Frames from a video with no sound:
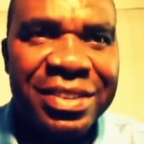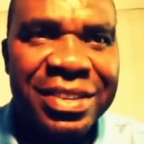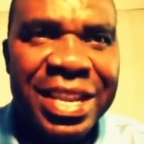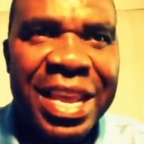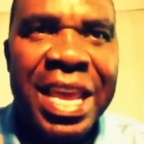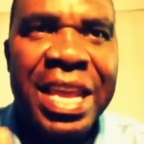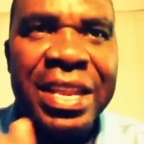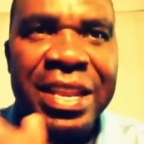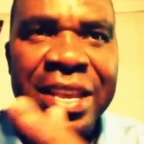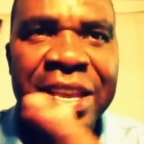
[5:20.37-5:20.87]

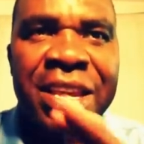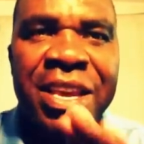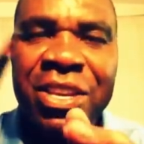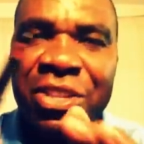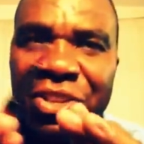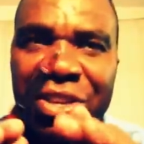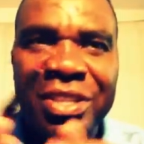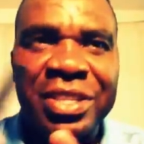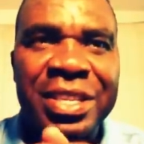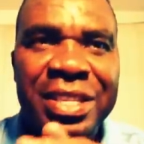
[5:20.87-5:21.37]
The, the
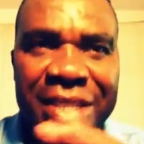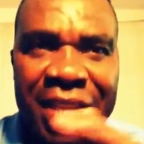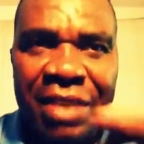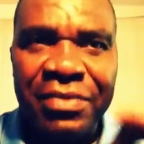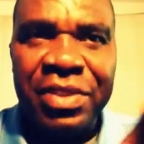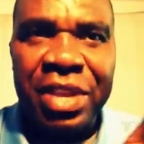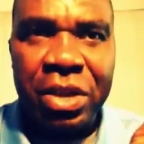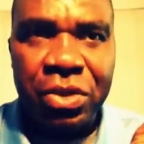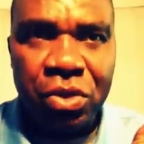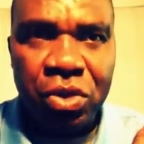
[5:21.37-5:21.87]
churches
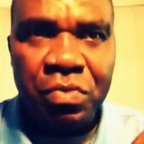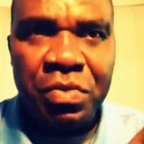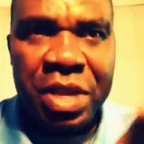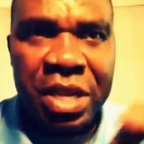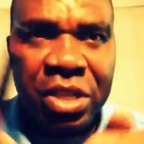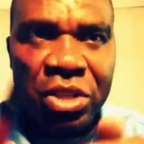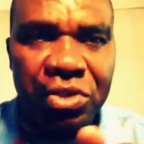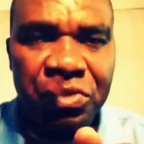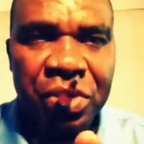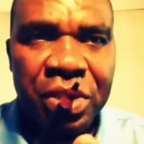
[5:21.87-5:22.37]
have their youth
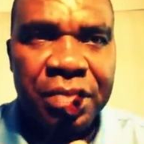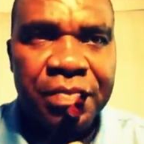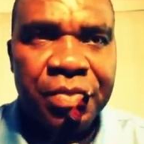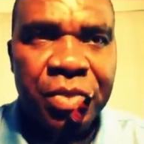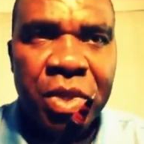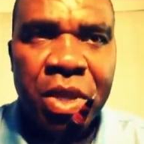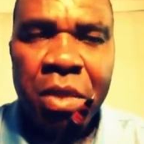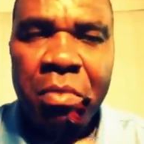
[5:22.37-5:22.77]
ministry.